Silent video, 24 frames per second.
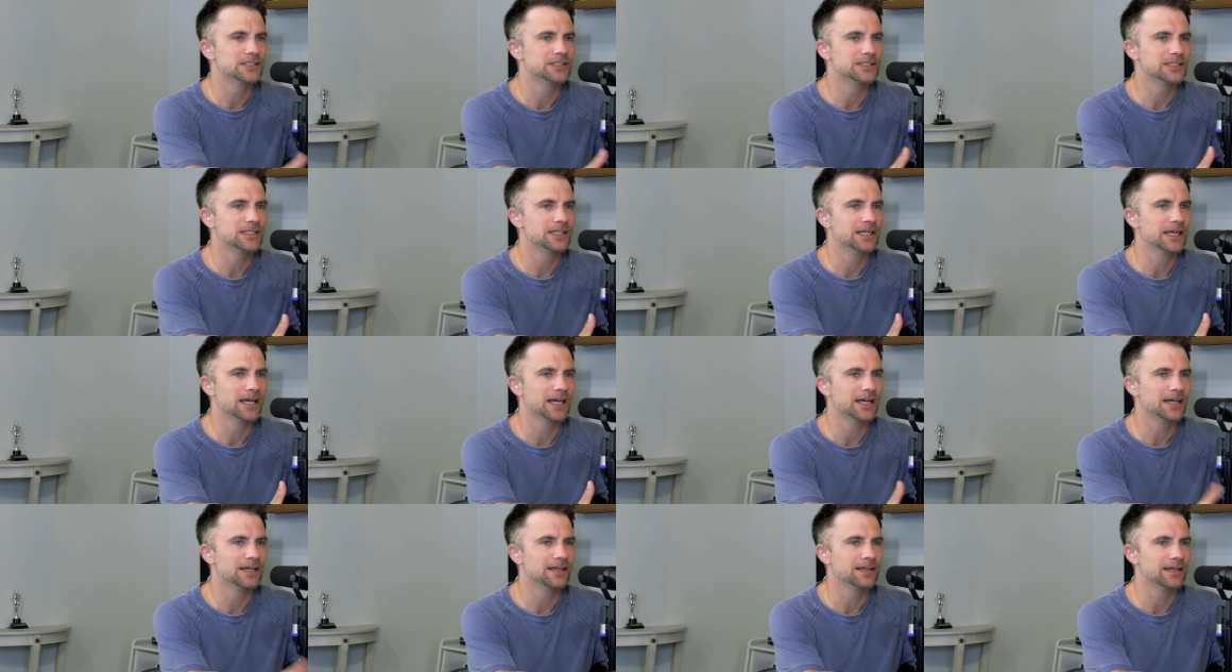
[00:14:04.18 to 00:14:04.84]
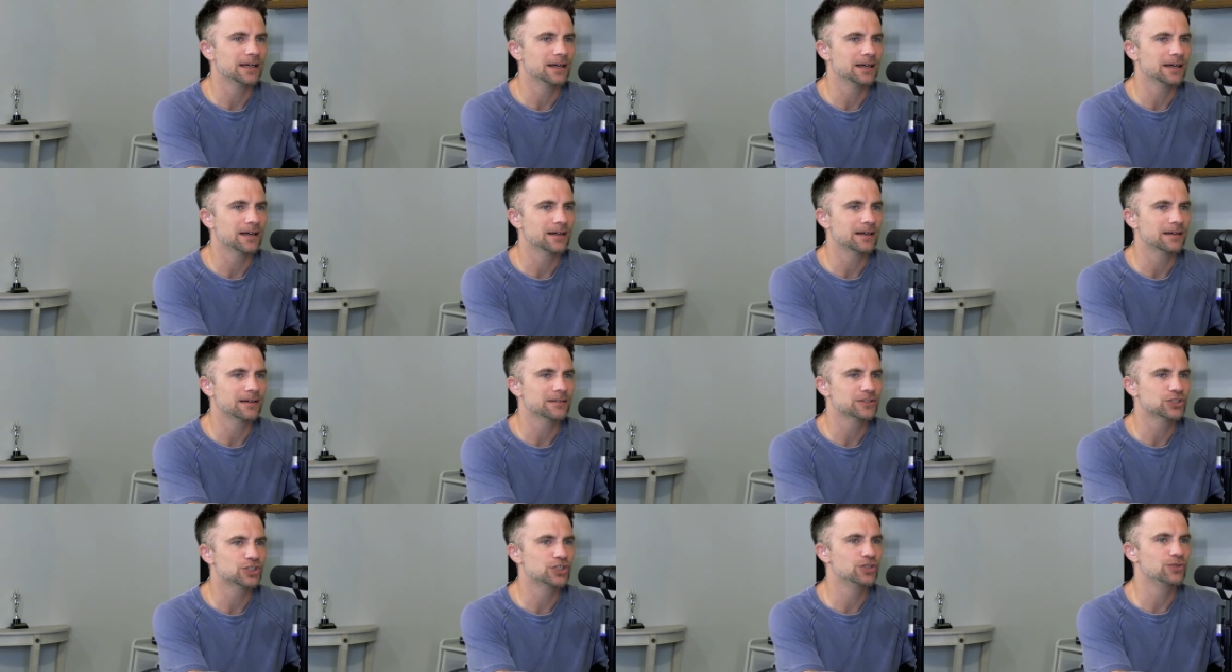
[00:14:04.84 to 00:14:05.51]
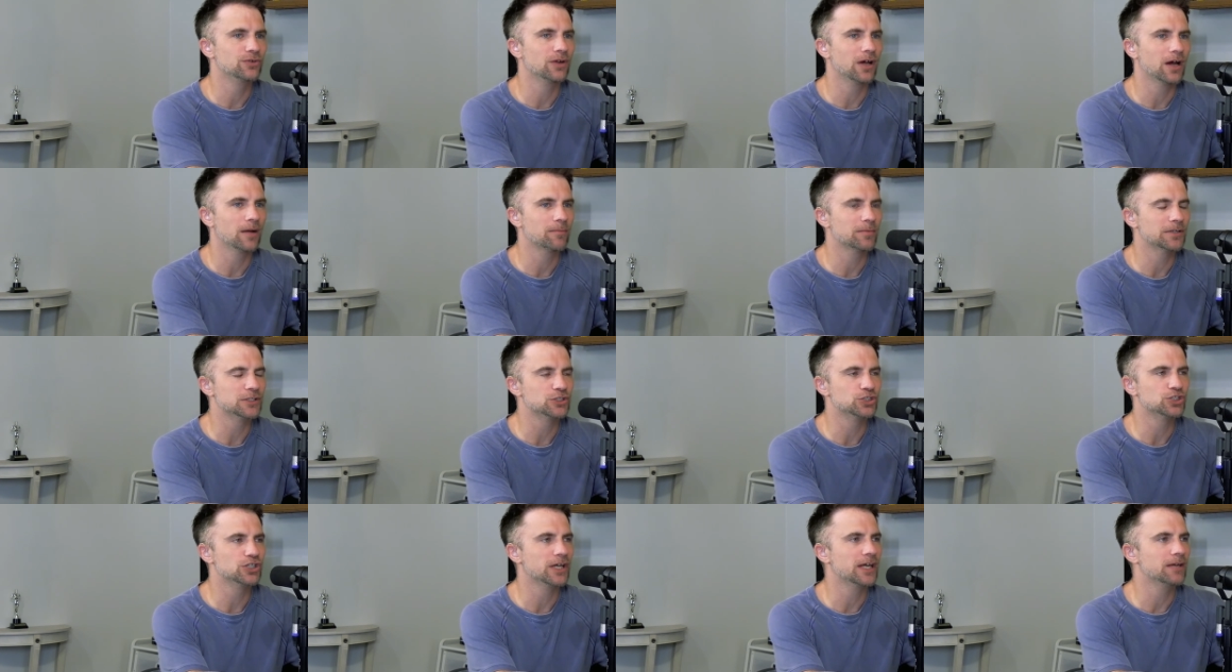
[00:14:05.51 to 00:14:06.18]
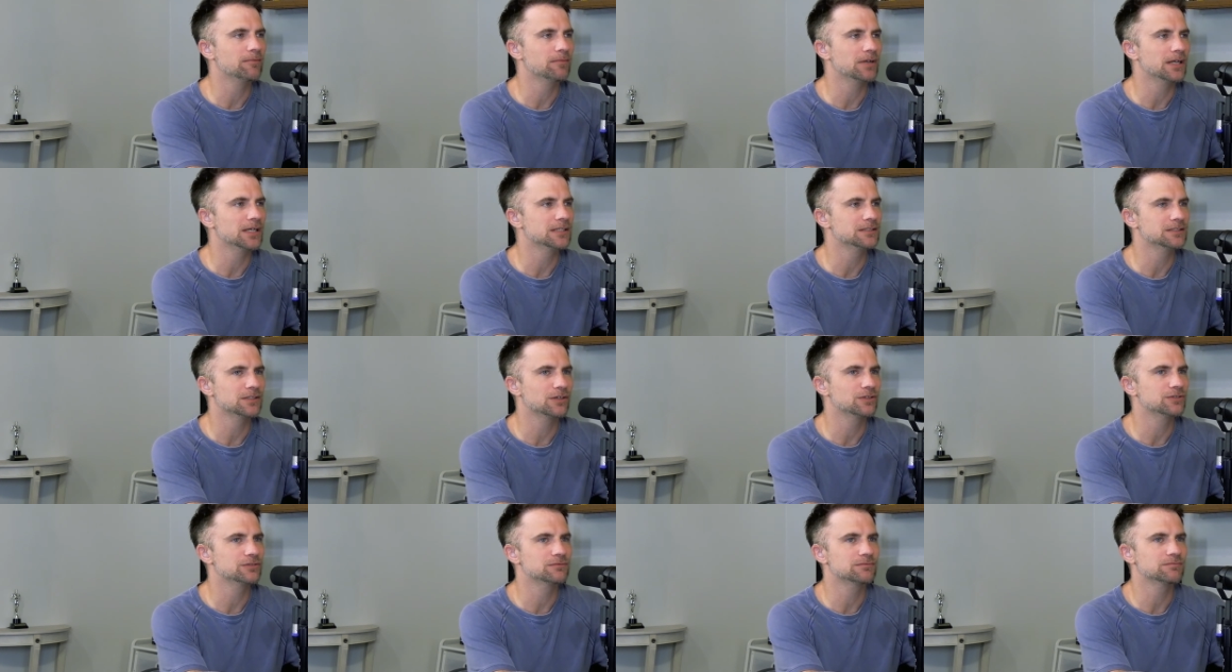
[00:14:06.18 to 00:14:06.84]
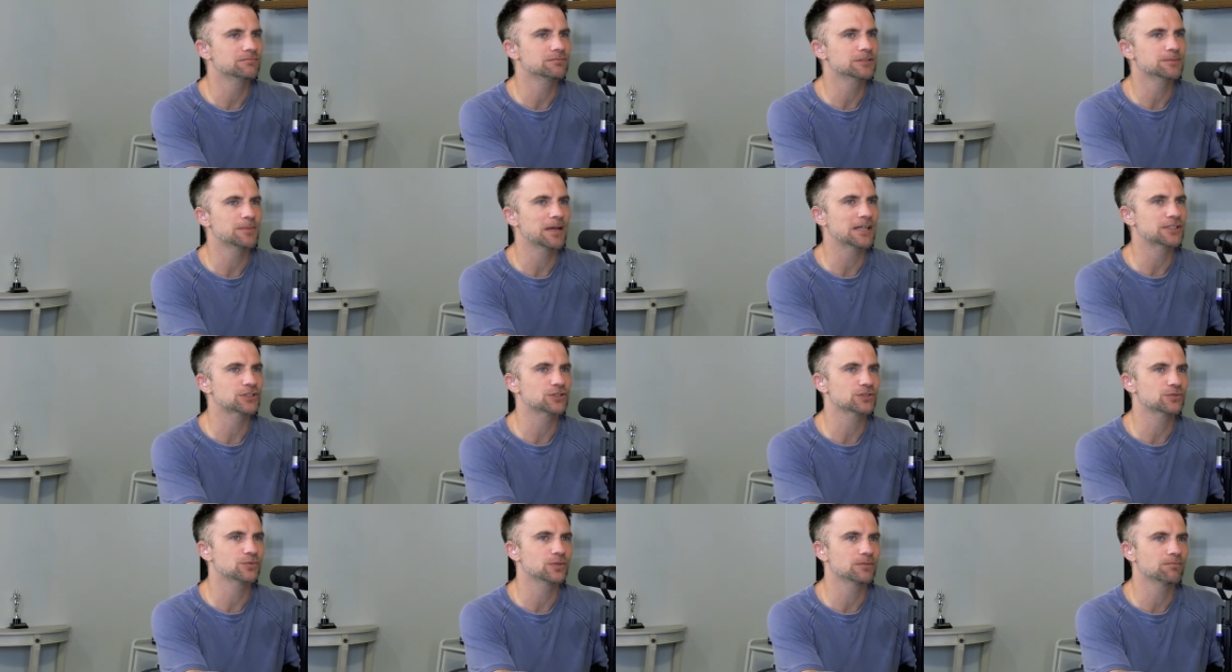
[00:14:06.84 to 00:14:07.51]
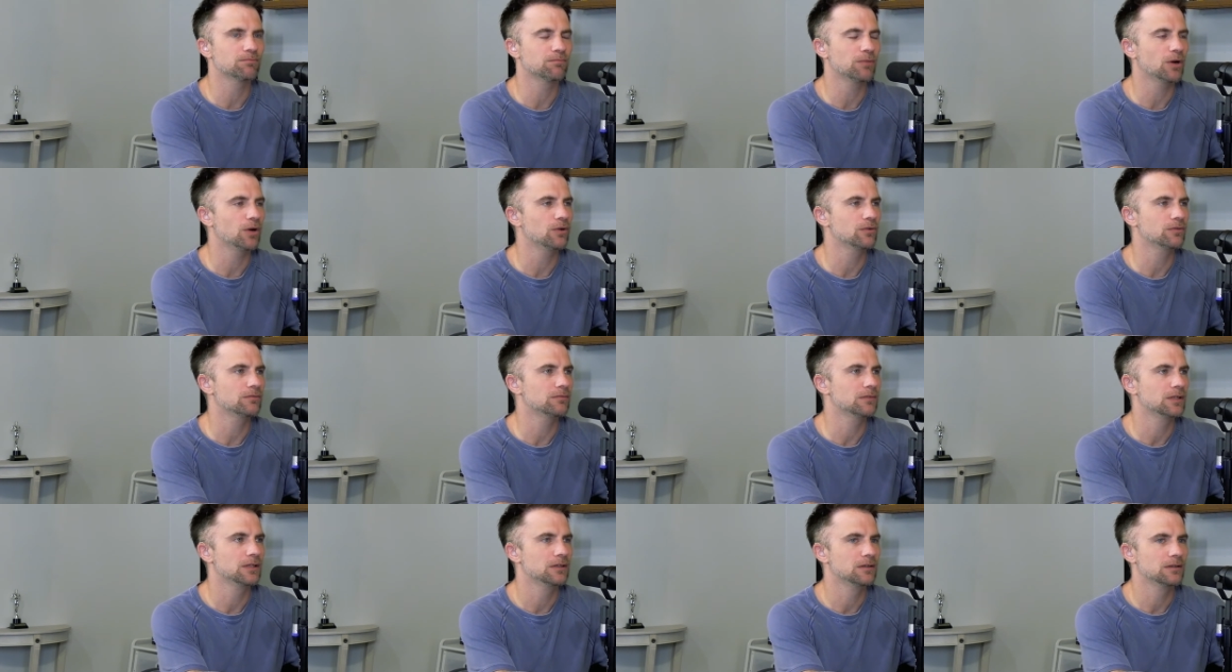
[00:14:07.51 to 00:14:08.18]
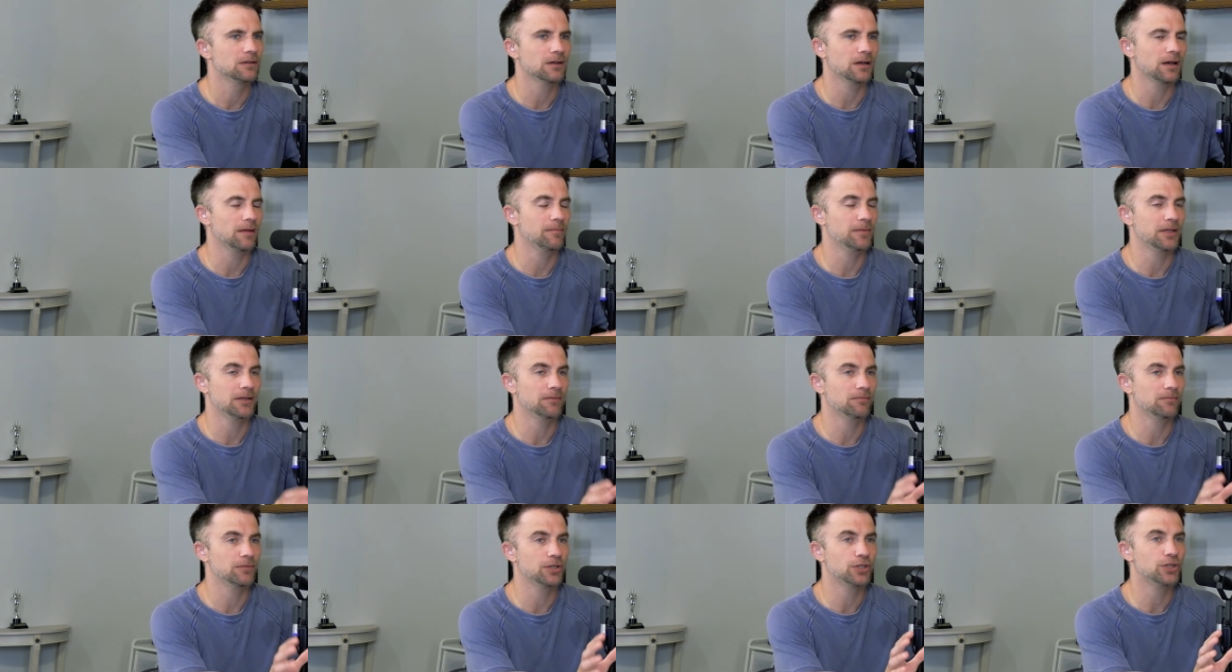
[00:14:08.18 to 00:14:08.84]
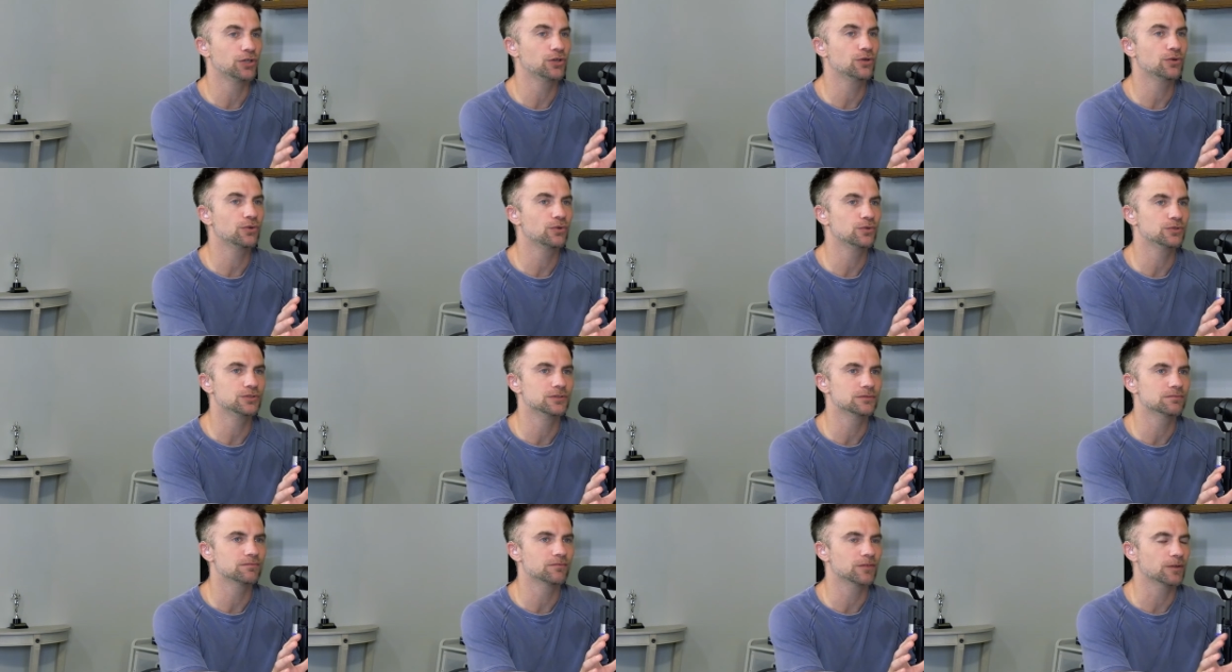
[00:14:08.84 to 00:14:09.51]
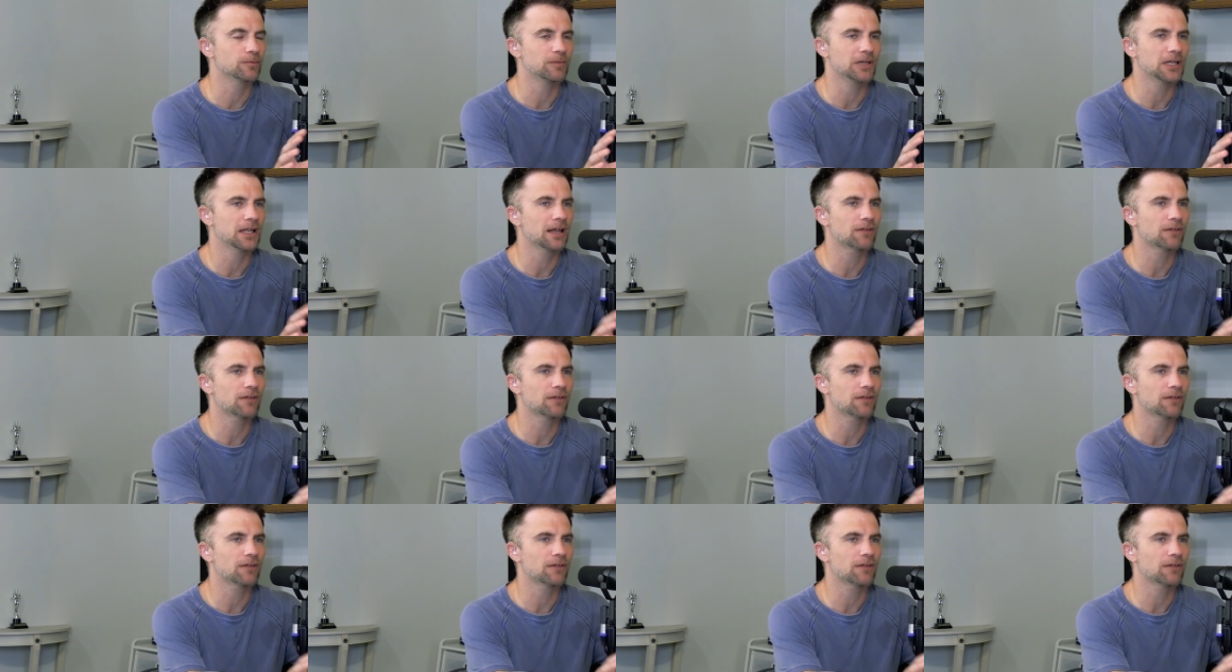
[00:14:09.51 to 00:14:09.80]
C.K., Chewed Up and Shameless, those specials were both, I mean, huge for me.